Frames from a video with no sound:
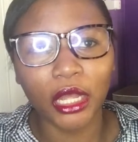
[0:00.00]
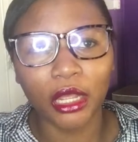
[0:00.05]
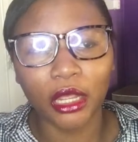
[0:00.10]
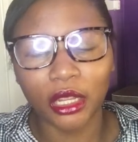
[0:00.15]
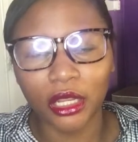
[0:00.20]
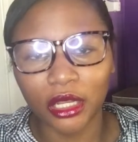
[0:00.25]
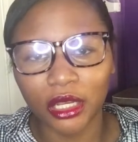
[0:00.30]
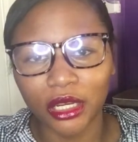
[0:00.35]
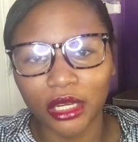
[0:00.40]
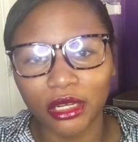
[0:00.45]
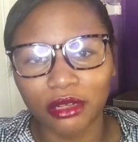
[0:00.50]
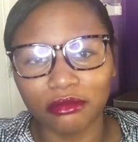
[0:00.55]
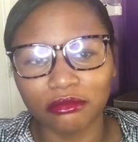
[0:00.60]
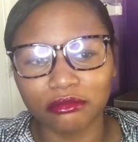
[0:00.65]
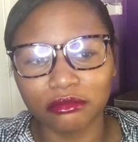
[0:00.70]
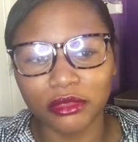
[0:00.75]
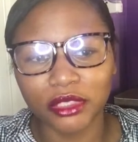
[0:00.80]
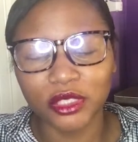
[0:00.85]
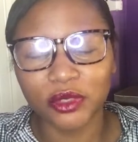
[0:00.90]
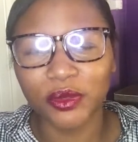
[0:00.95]

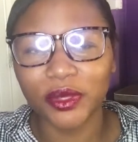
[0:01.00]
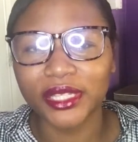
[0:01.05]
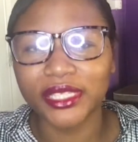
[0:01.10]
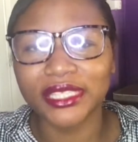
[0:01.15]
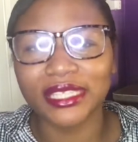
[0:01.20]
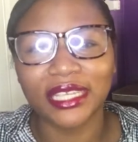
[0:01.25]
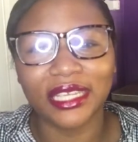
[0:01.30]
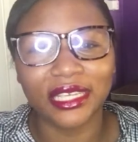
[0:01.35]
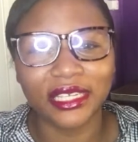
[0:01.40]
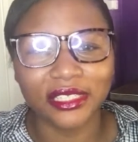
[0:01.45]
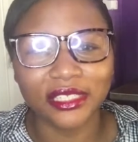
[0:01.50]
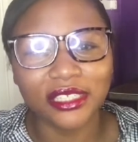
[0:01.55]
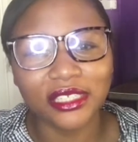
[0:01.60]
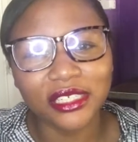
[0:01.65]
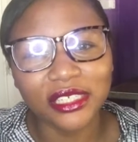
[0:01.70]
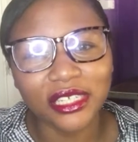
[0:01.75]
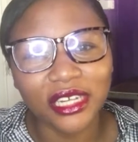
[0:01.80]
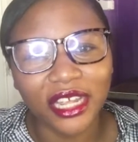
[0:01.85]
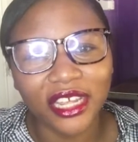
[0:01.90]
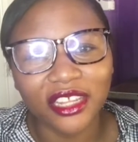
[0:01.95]
In
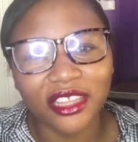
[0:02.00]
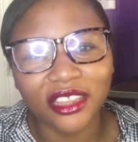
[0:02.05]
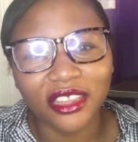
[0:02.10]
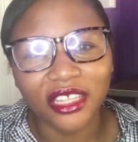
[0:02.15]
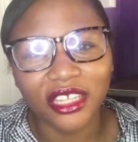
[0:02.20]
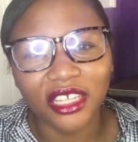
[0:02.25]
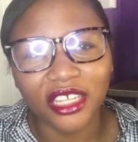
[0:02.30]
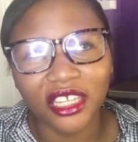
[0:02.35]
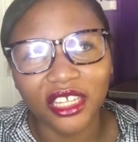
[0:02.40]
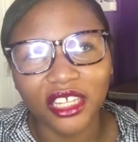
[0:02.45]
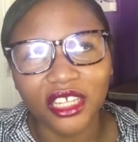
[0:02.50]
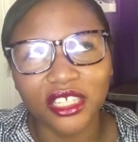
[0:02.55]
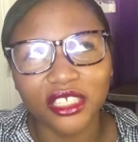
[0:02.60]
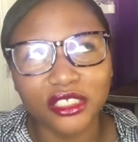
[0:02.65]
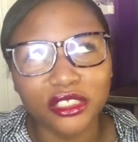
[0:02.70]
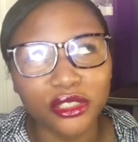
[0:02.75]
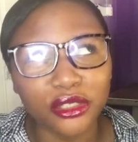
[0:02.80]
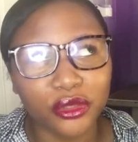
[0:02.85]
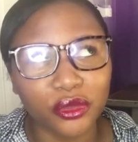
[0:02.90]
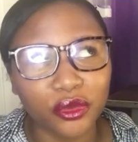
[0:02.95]
2018, I think
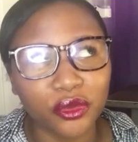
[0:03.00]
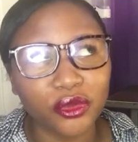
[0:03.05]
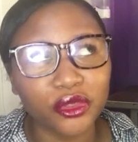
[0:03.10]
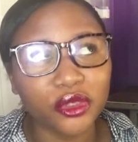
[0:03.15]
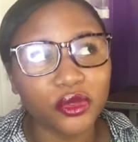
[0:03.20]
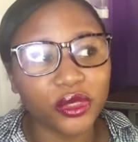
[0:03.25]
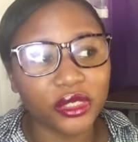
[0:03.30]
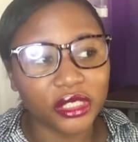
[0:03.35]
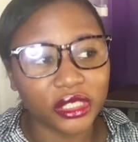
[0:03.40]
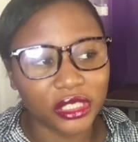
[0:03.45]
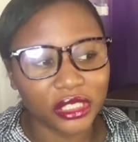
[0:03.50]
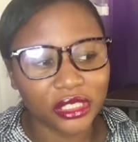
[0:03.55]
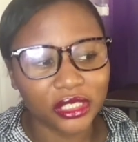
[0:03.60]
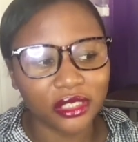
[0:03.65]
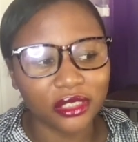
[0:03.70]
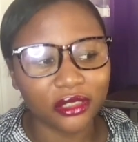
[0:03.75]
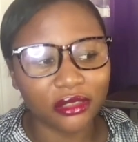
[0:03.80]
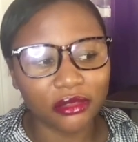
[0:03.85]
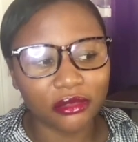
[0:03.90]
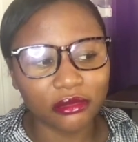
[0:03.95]
so.
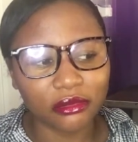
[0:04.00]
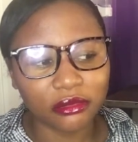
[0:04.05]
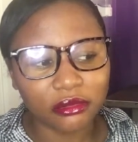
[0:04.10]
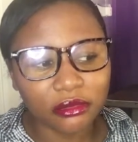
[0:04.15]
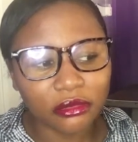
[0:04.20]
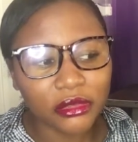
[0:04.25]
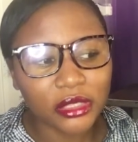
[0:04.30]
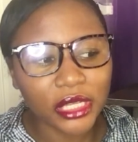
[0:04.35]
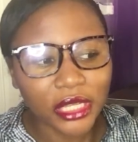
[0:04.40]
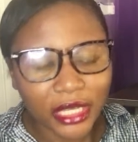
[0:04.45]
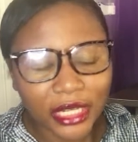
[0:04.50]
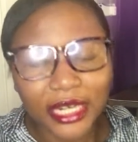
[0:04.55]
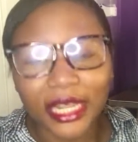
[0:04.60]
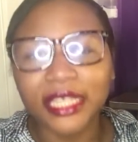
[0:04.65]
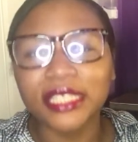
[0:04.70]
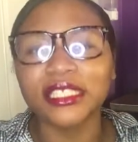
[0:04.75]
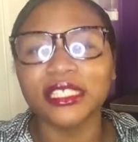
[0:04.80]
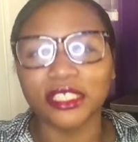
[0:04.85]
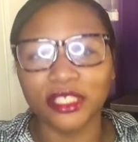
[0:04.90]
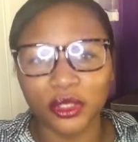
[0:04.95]

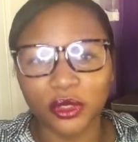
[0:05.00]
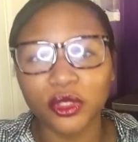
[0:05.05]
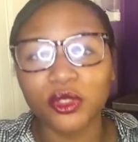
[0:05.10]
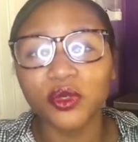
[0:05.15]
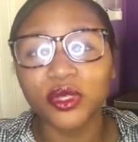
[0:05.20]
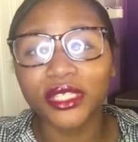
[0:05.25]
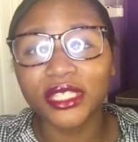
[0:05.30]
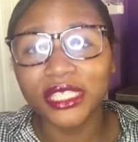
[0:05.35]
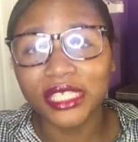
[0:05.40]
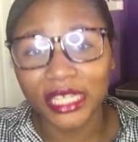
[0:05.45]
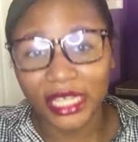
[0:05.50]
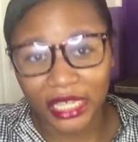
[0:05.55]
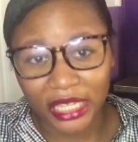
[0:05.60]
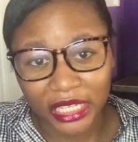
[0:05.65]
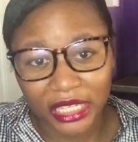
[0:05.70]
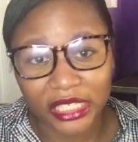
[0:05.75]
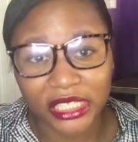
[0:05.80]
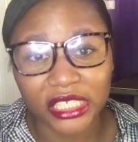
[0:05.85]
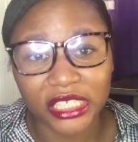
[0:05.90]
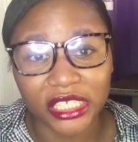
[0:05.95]
2019, so
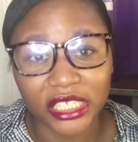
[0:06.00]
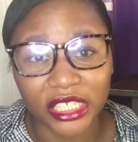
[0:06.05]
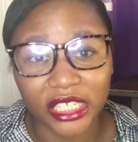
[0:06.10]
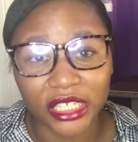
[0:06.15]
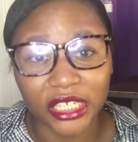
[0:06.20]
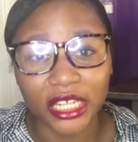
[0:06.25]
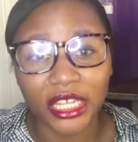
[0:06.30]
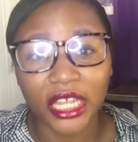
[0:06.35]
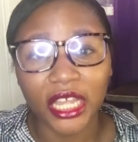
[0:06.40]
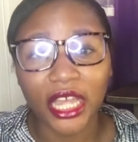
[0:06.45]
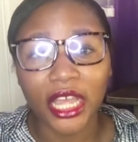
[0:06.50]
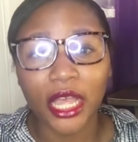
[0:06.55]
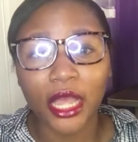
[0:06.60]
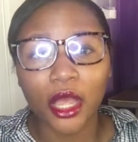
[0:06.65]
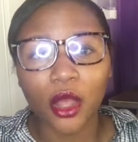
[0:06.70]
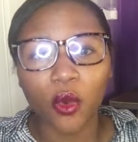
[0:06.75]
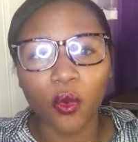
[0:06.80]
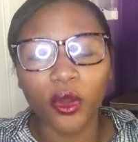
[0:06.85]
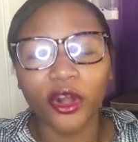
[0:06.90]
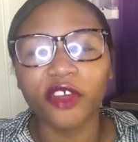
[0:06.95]
2018,
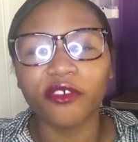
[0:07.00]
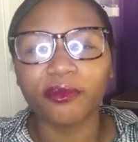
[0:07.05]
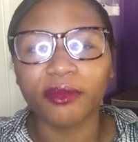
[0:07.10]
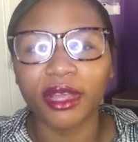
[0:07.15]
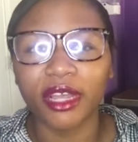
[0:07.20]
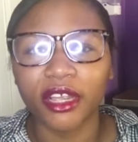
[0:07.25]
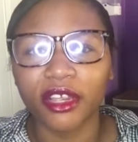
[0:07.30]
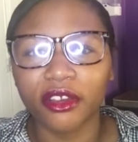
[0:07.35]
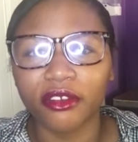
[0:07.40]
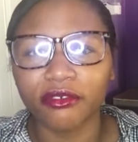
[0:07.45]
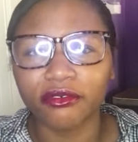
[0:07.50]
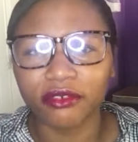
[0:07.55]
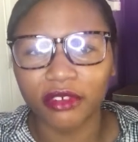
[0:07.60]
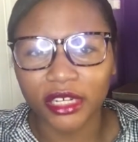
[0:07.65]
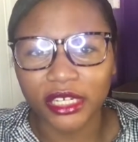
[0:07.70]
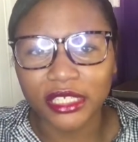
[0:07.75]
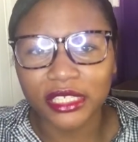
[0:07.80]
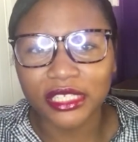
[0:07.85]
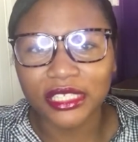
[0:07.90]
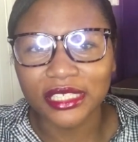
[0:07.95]
one of my
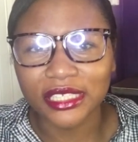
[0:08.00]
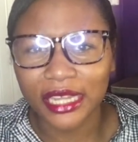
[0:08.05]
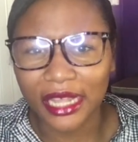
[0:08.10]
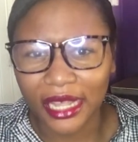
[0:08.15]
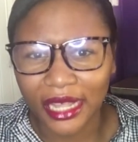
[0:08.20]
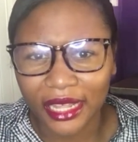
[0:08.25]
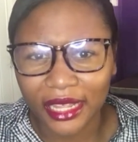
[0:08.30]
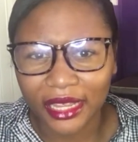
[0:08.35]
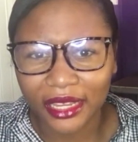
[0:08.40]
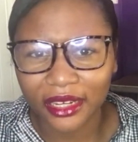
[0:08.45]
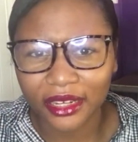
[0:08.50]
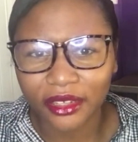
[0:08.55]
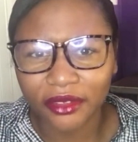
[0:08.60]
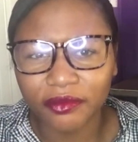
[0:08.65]
friends died.